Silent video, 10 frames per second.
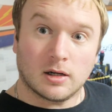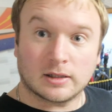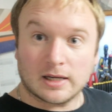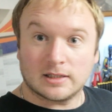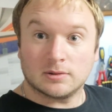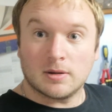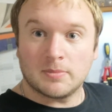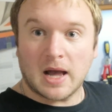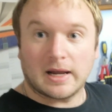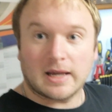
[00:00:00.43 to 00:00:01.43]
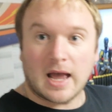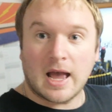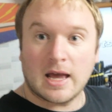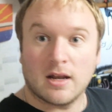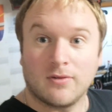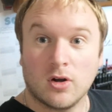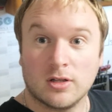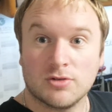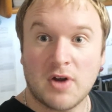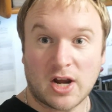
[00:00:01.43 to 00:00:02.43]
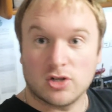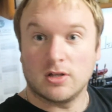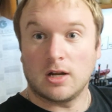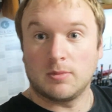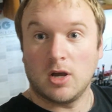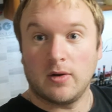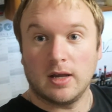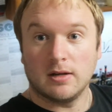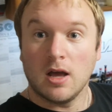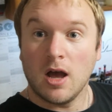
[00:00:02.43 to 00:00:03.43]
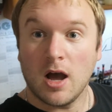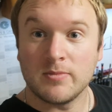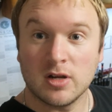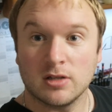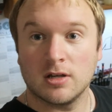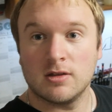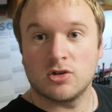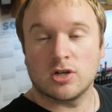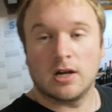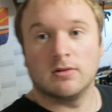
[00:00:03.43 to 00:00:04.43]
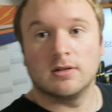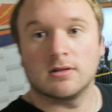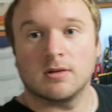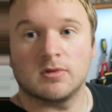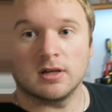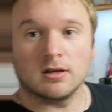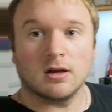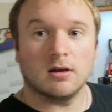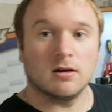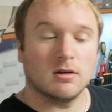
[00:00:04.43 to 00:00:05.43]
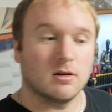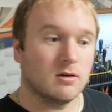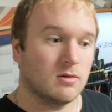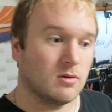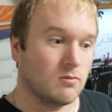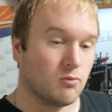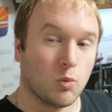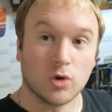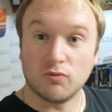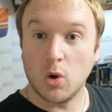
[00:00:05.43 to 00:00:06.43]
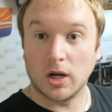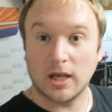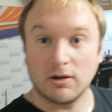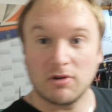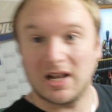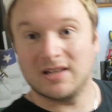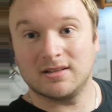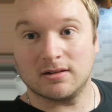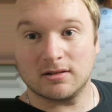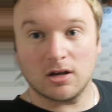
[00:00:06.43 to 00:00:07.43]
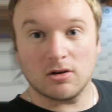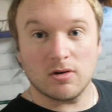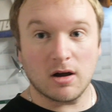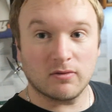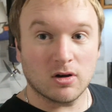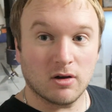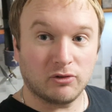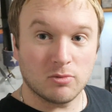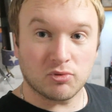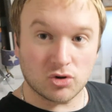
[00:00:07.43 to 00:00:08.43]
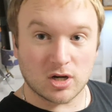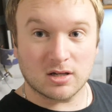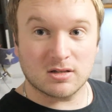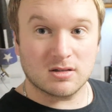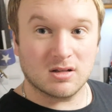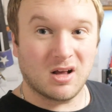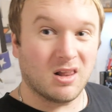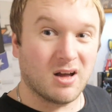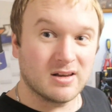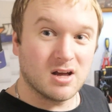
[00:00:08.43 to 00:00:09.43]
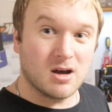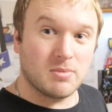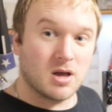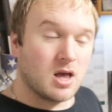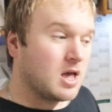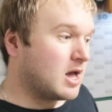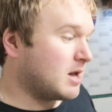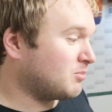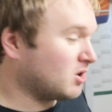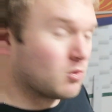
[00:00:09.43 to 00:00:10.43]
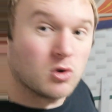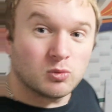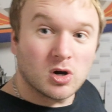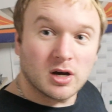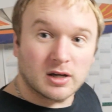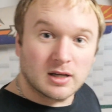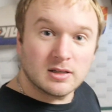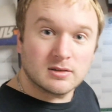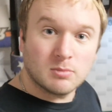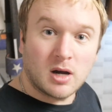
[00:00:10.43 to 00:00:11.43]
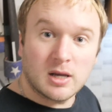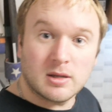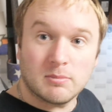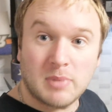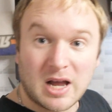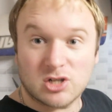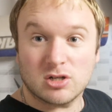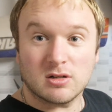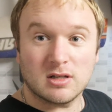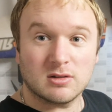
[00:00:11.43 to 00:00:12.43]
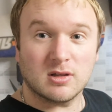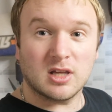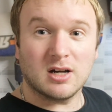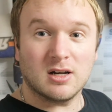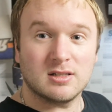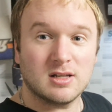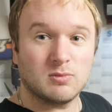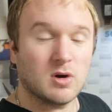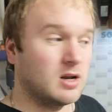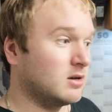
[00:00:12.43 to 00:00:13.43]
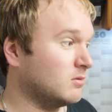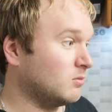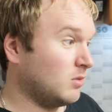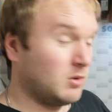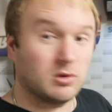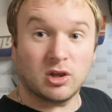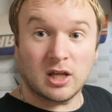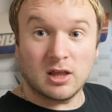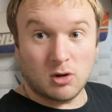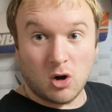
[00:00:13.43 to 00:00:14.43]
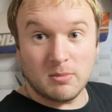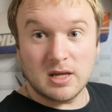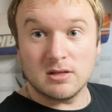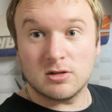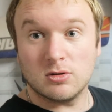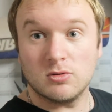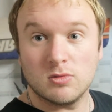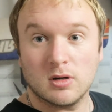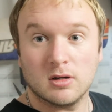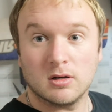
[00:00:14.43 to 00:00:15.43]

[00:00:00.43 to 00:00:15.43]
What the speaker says: Okay, so I'm back, and I've got a direction that I'm going in. I'm going to turn this channel into something woodworking related. So I've got a few projects that are lined up, but woodwork is my passion. It's the thing I did when it was the thing that got me into